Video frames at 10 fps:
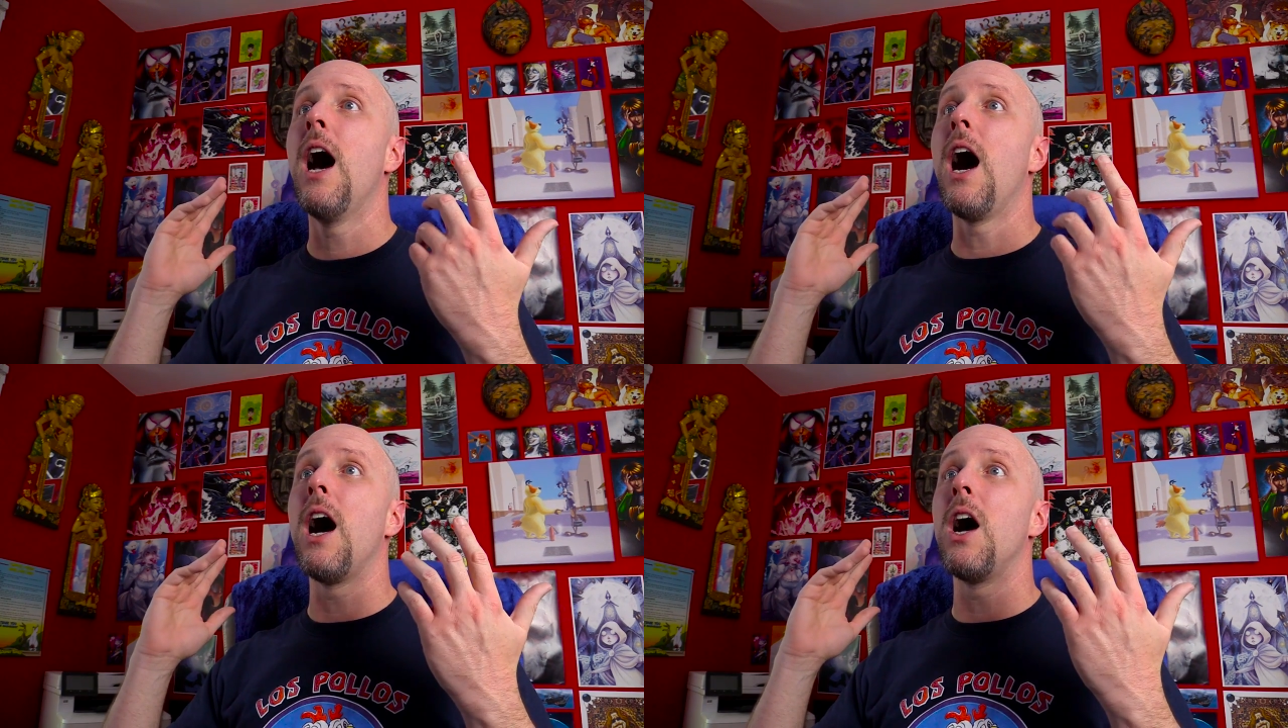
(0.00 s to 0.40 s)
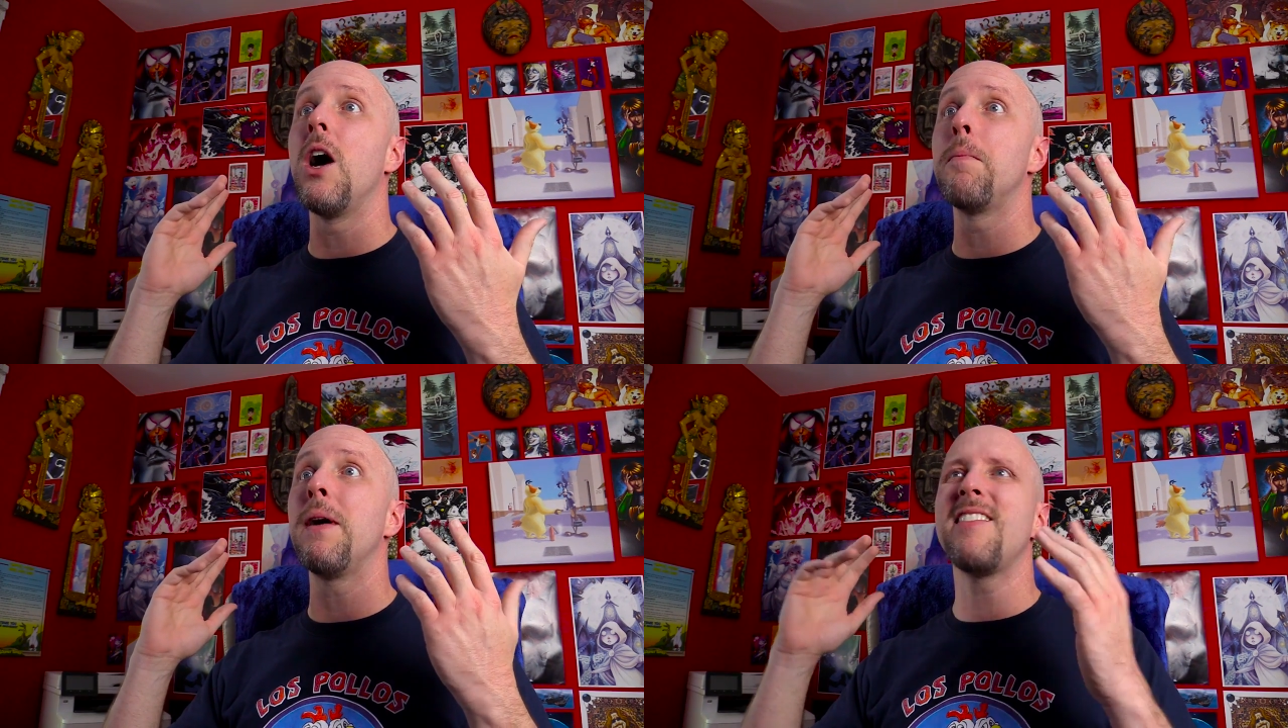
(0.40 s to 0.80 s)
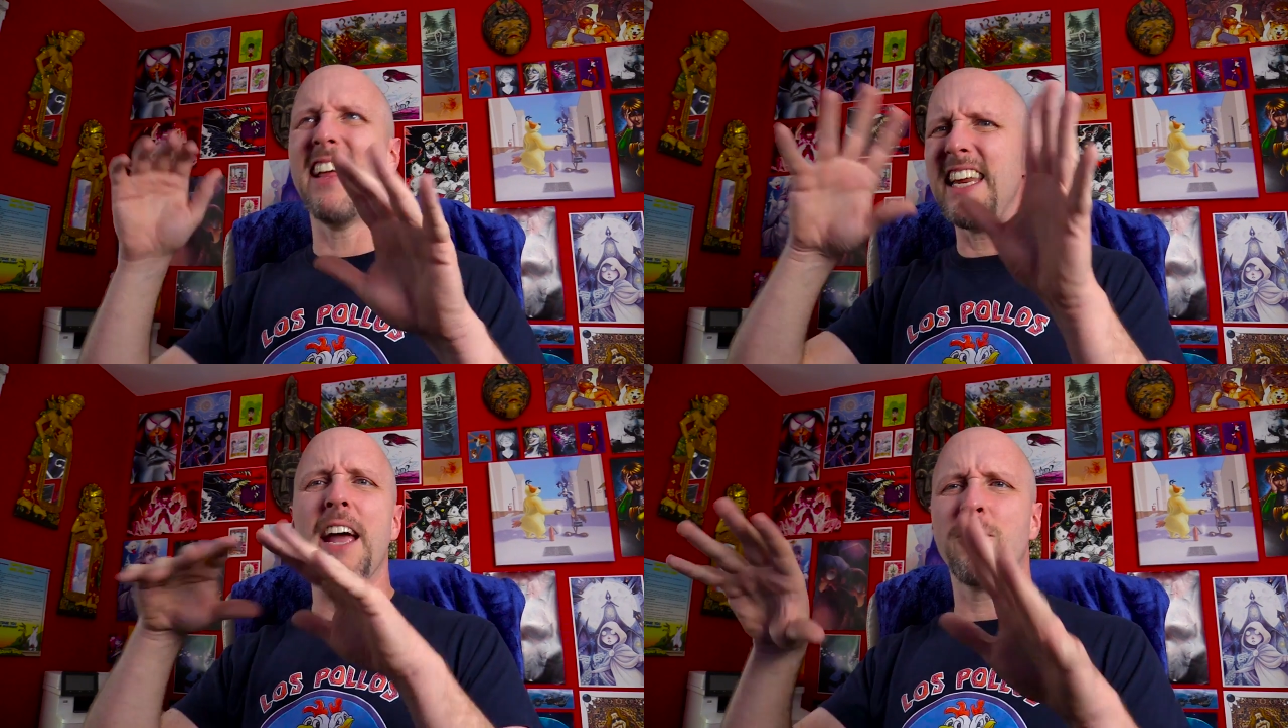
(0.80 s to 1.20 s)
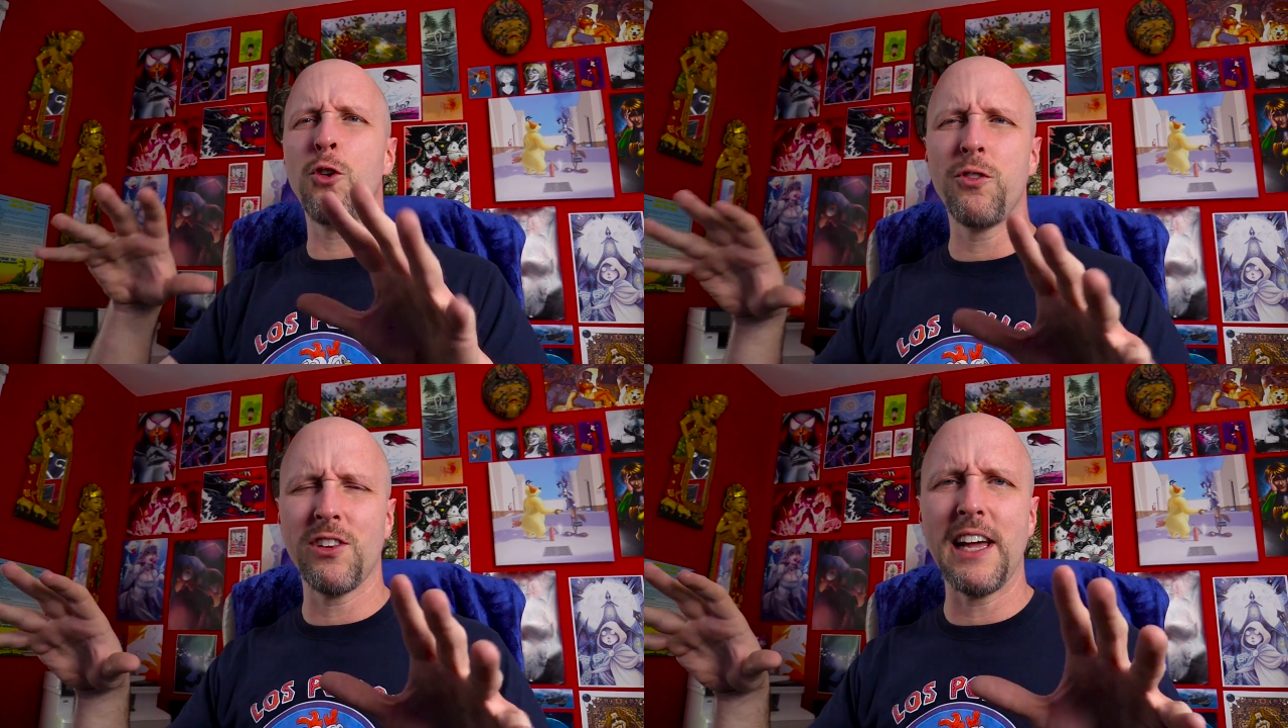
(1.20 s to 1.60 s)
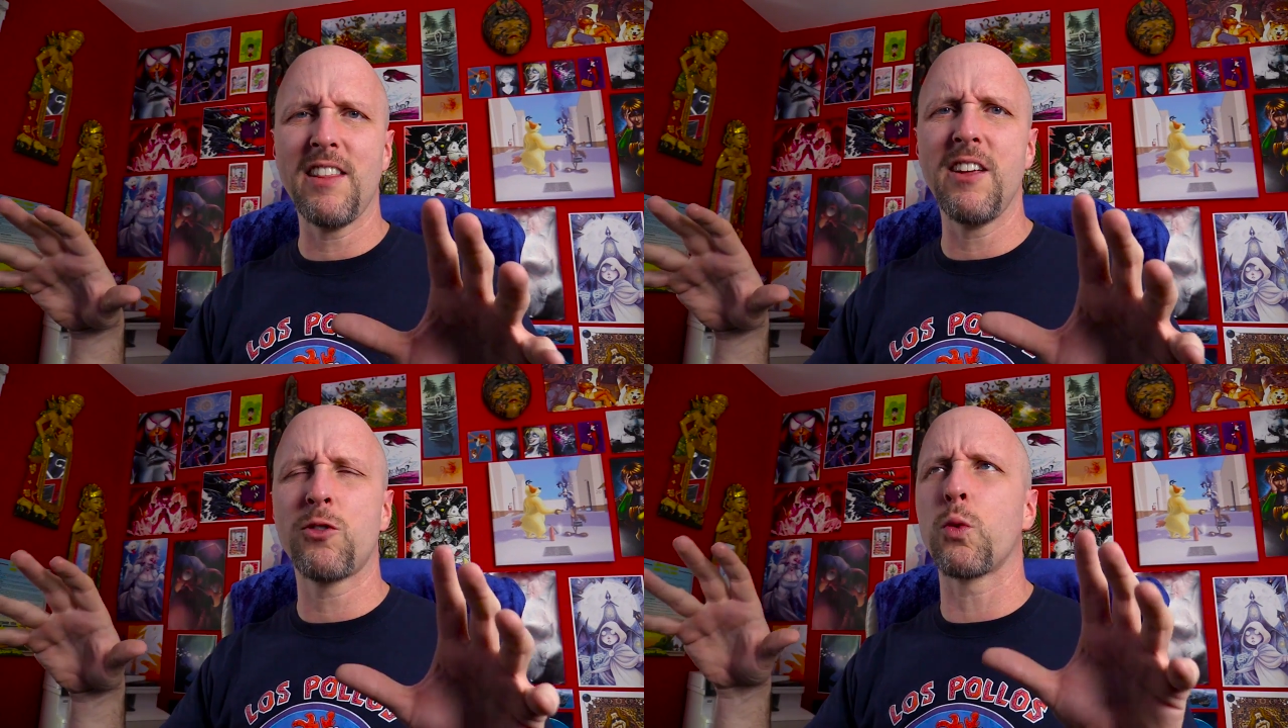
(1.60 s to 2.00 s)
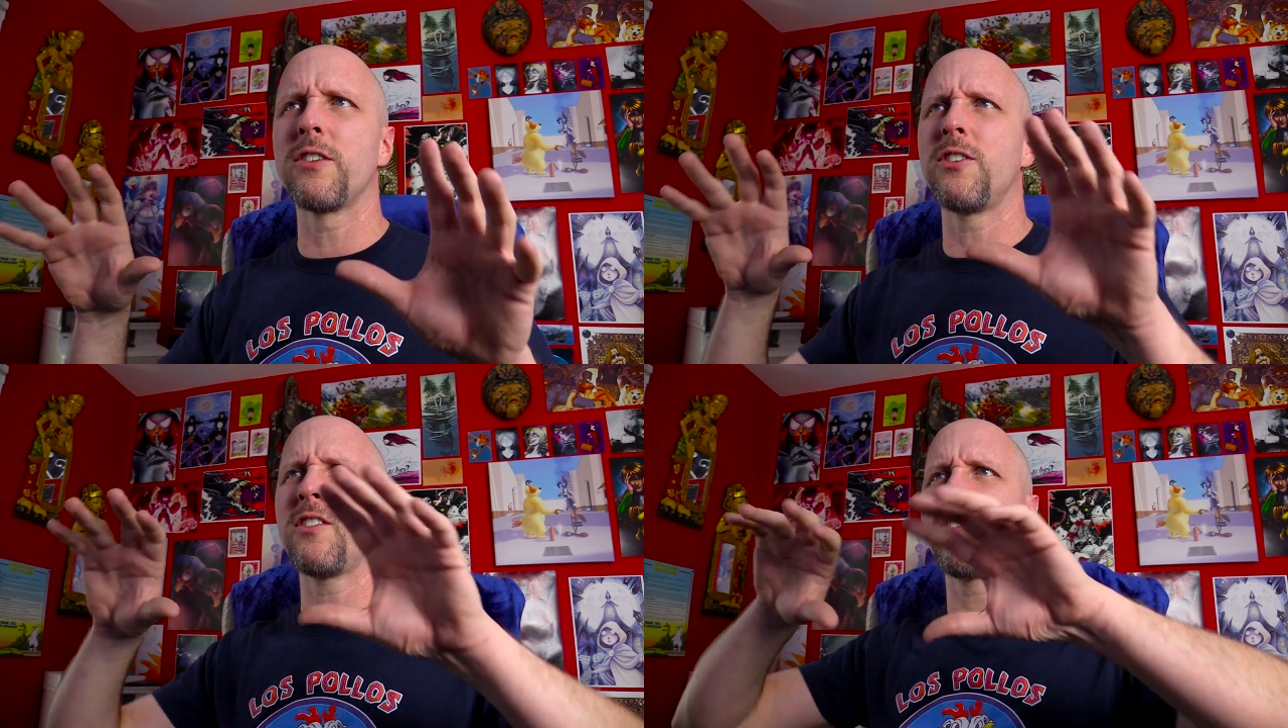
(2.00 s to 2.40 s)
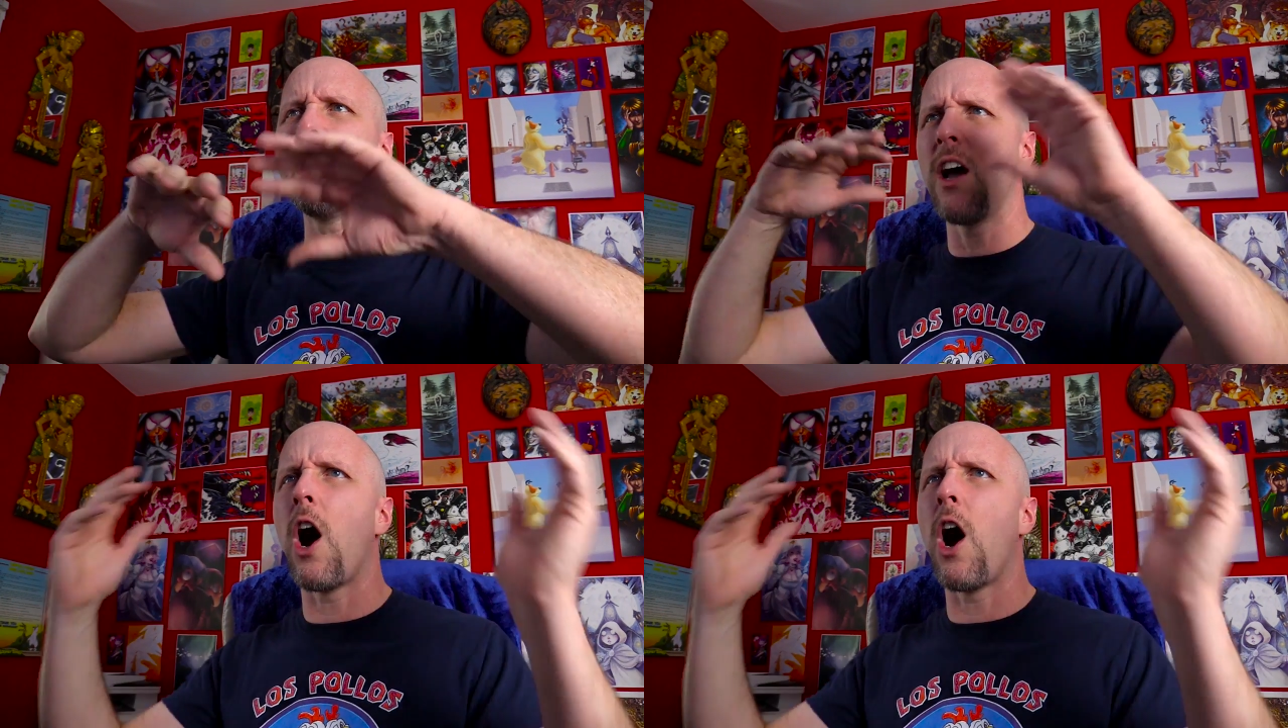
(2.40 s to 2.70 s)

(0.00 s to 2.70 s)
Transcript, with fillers: Uh, but then you have tunes like this where just the